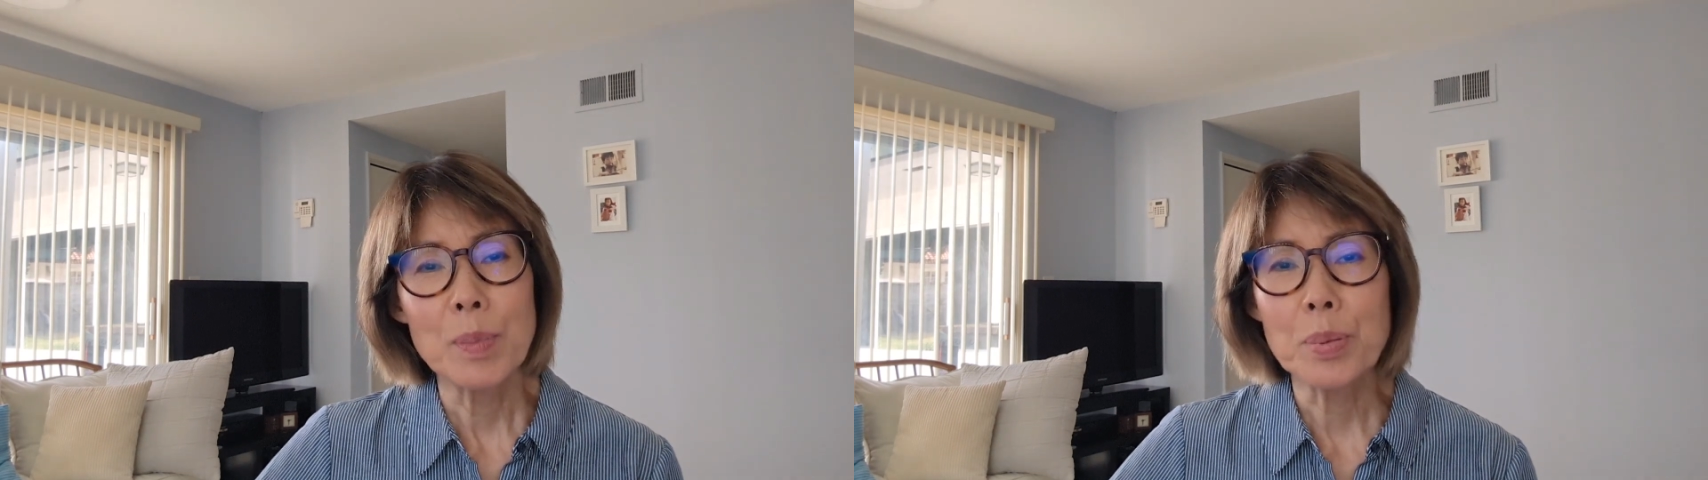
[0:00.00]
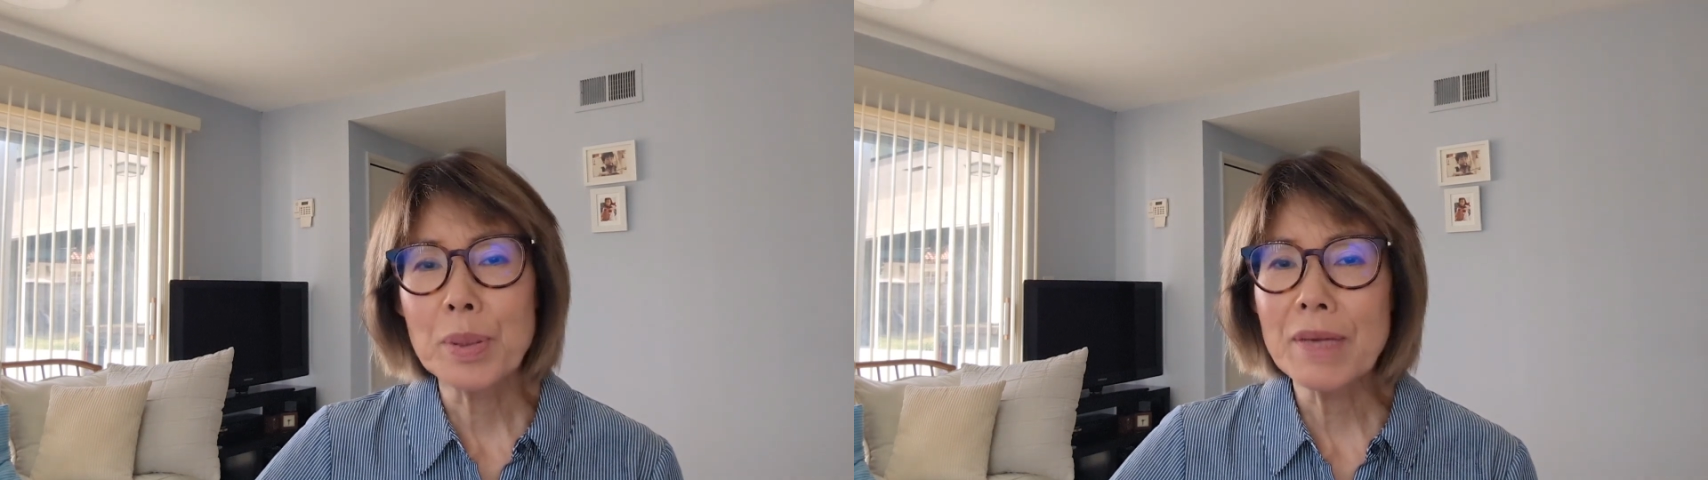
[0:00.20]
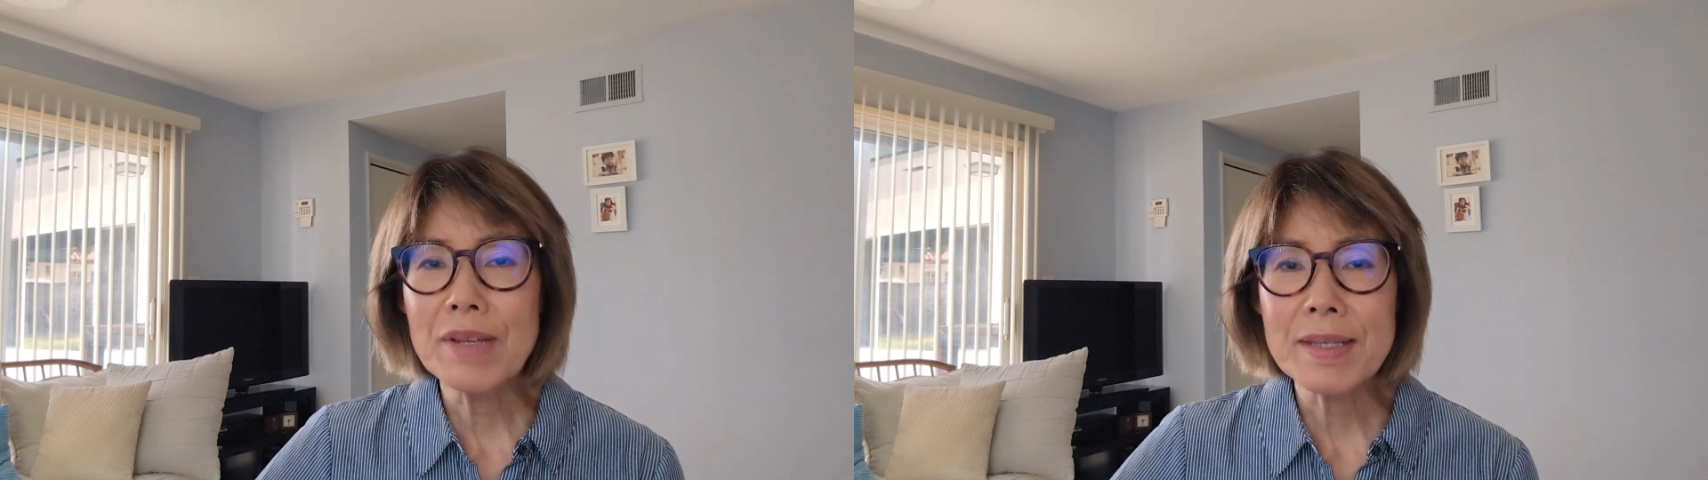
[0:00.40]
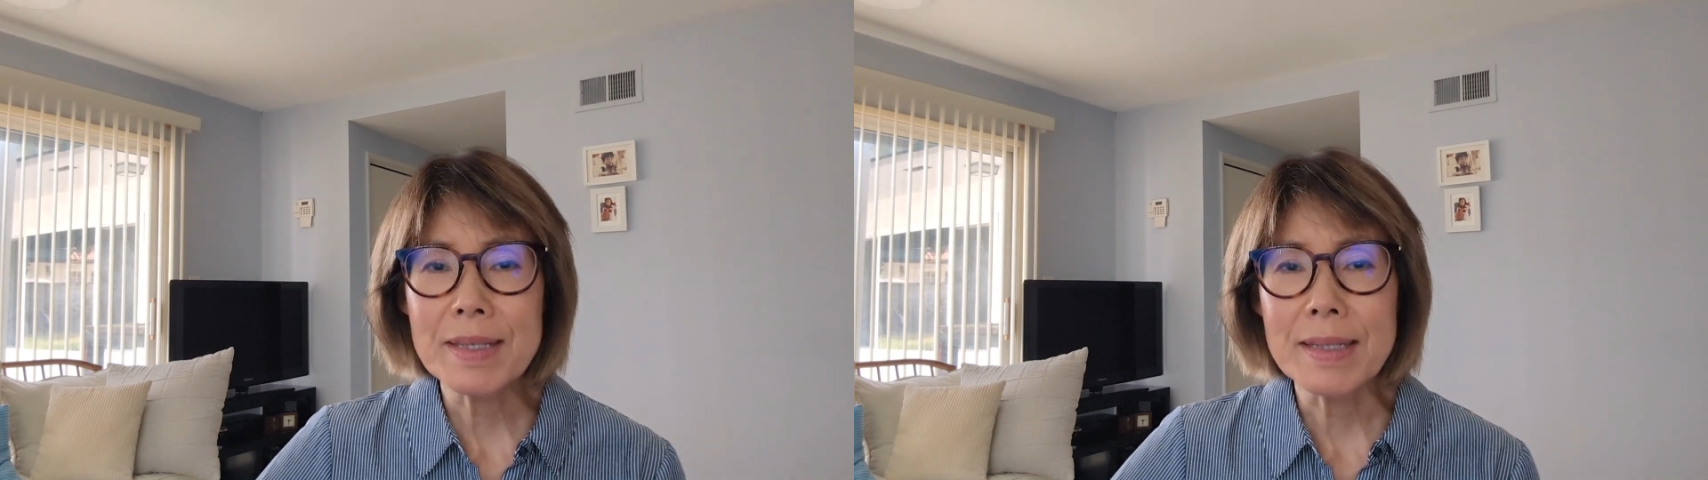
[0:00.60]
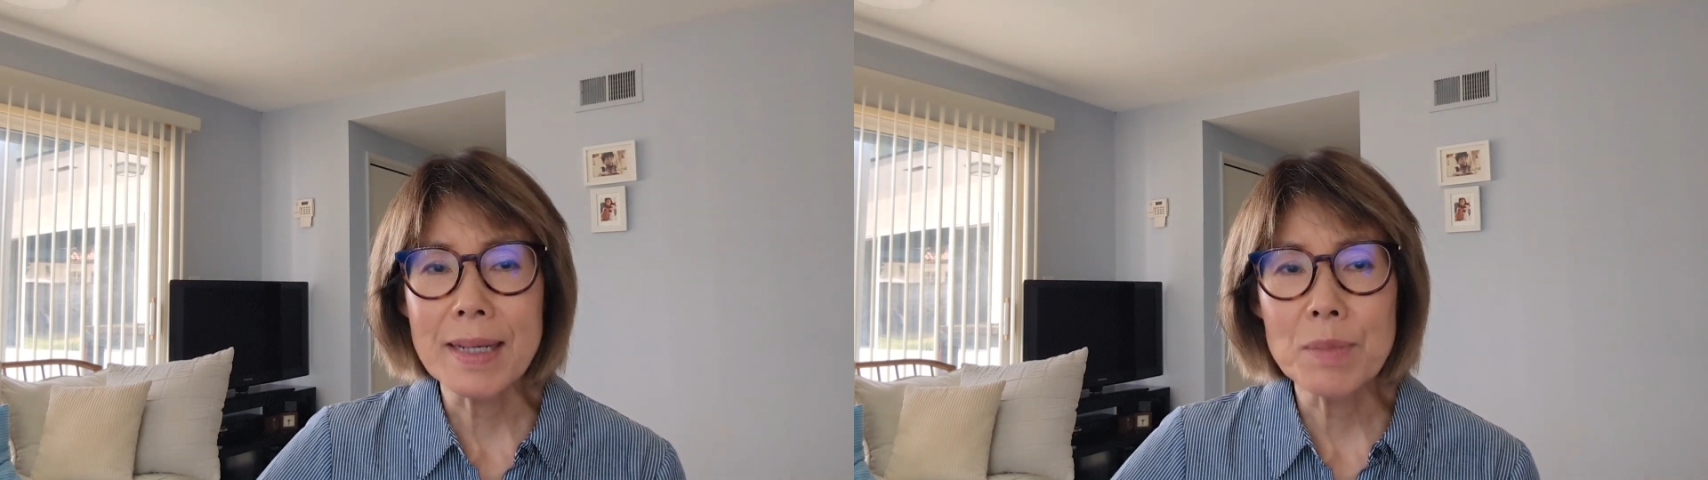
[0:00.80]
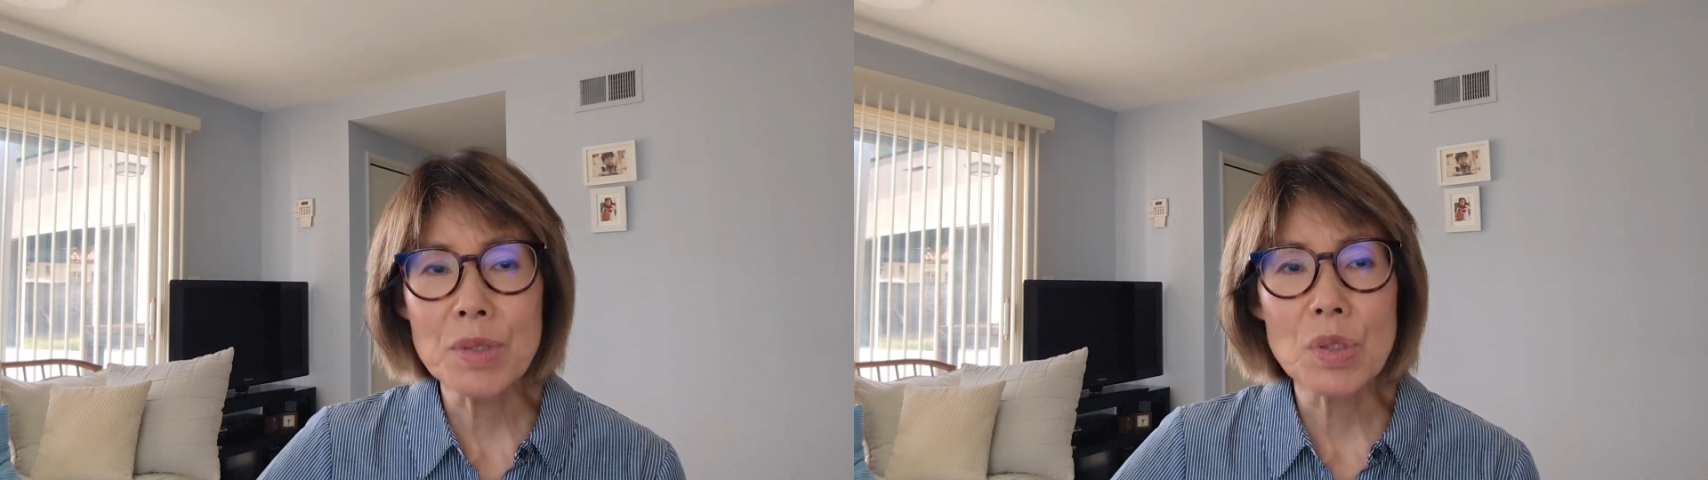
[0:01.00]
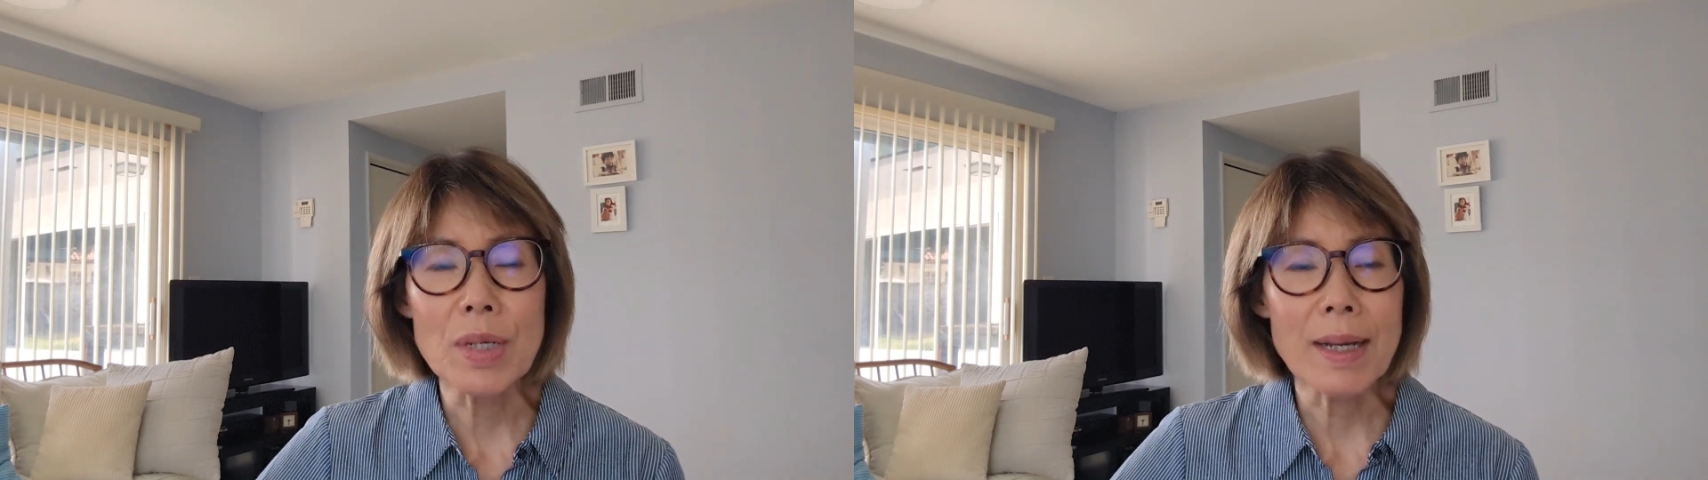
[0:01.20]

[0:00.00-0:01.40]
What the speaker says: previous attempts to